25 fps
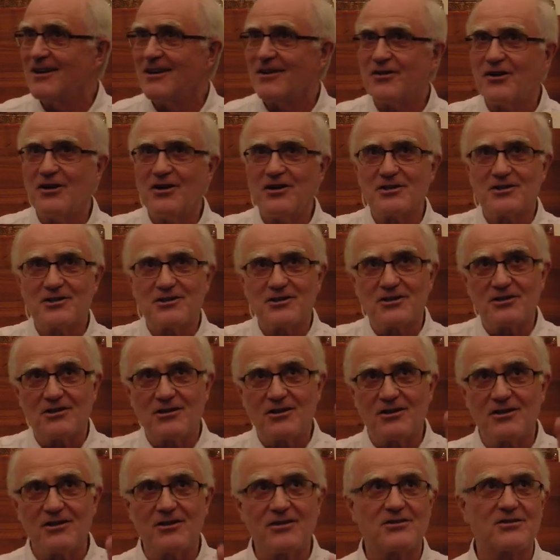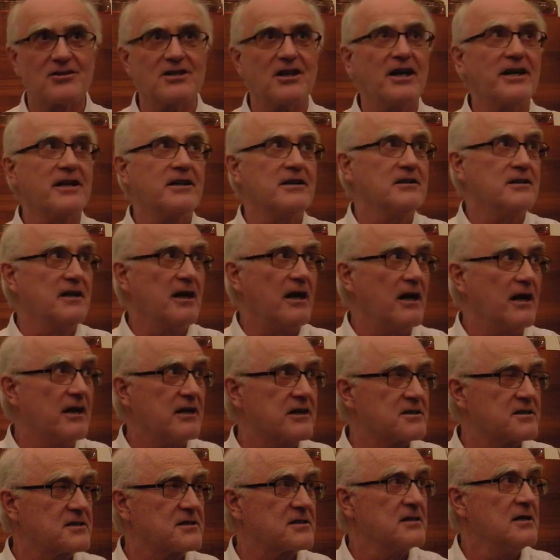That
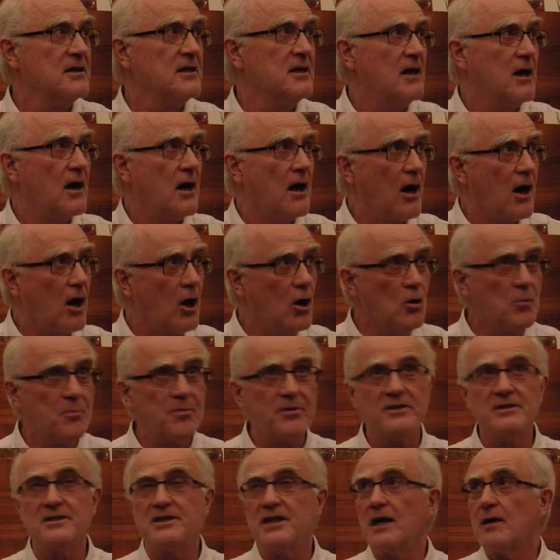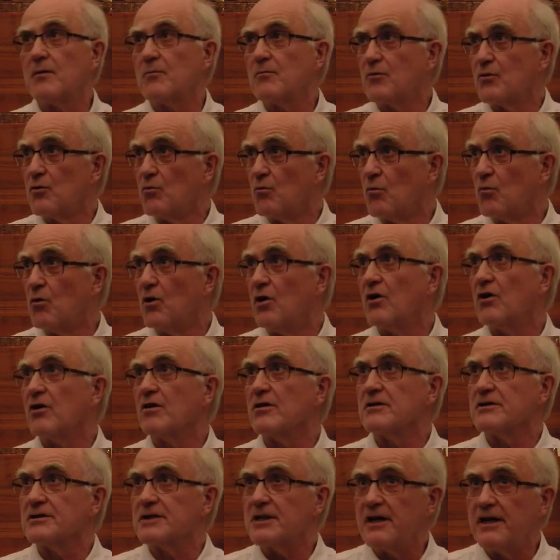psychedelics opened up the
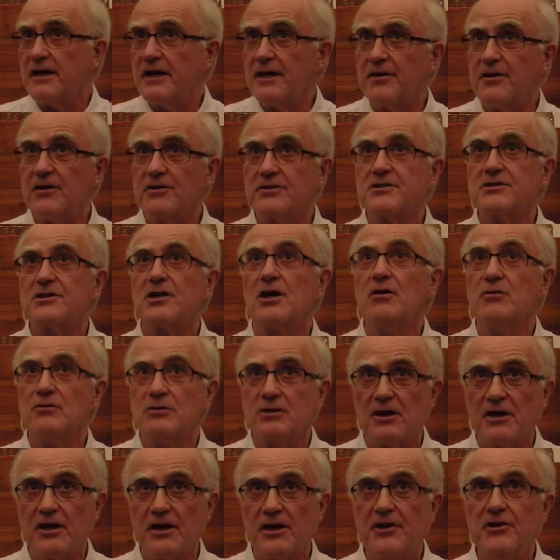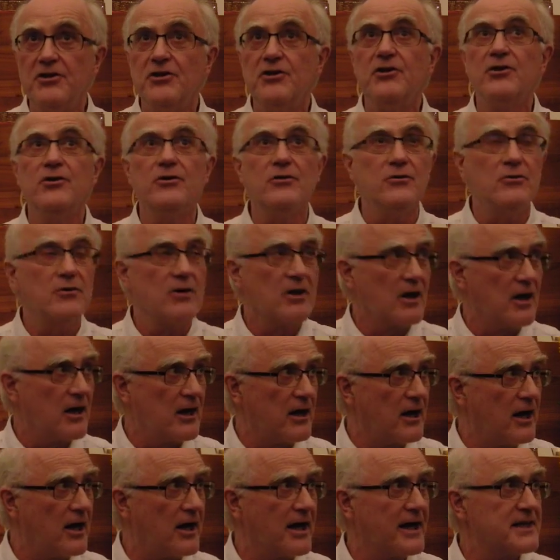world in a totally new
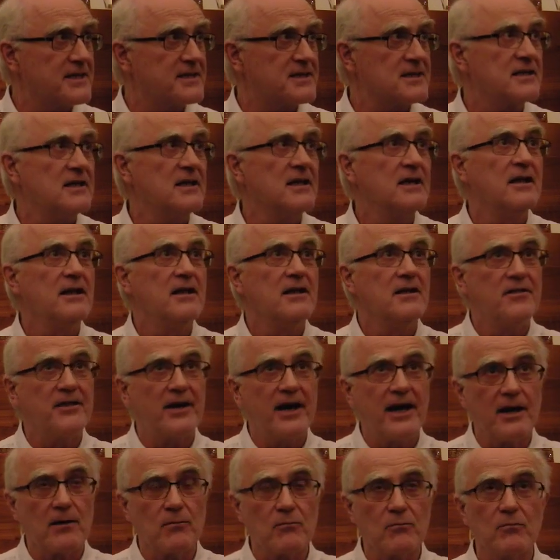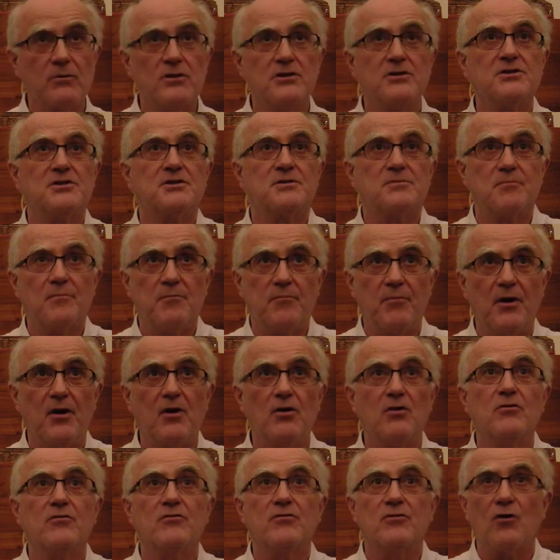light that was
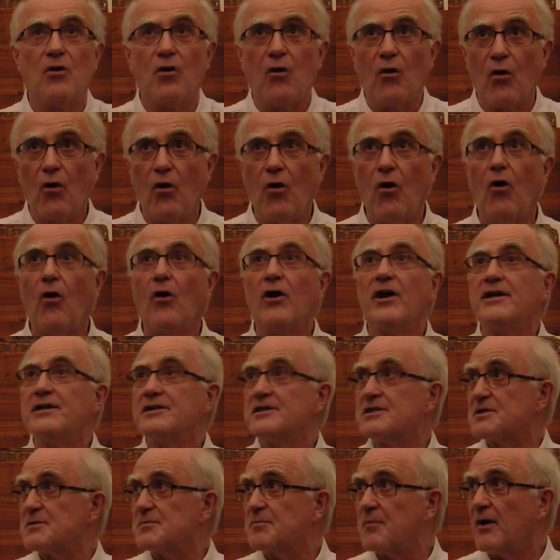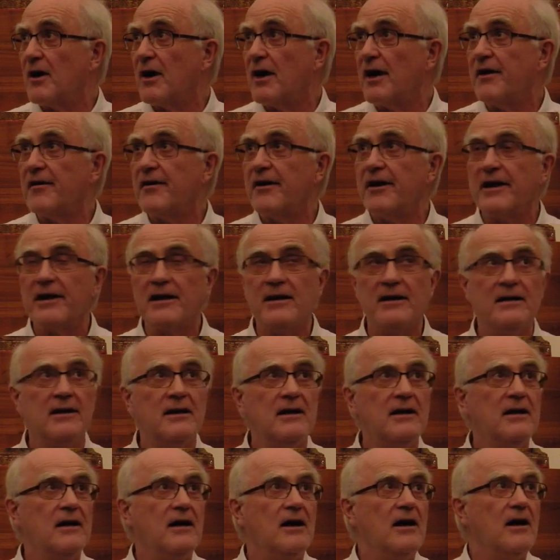both awe-inspiring
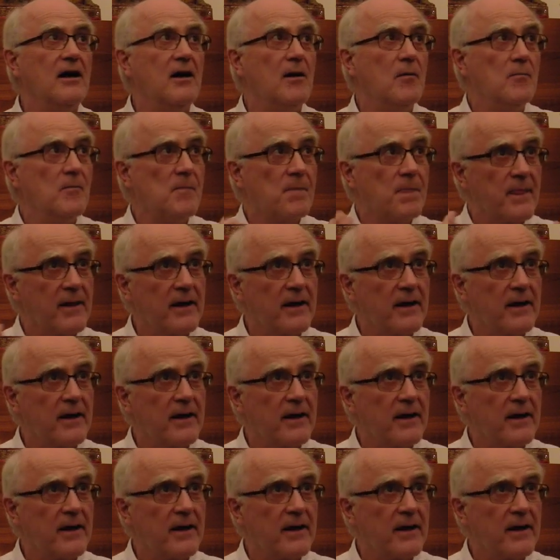and